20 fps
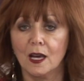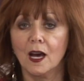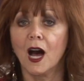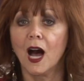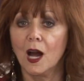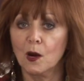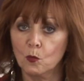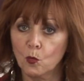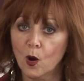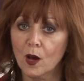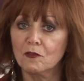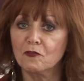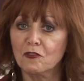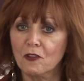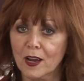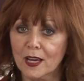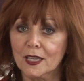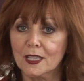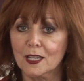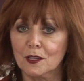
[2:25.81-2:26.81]
"I want
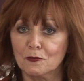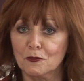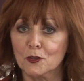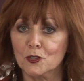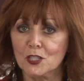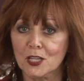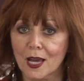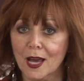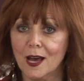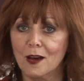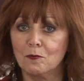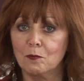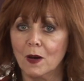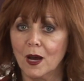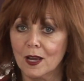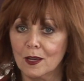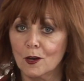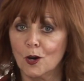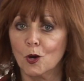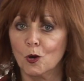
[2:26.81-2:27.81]
Frank Gifford to have
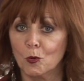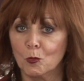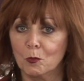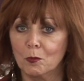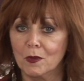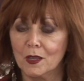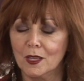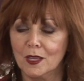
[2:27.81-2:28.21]
my home."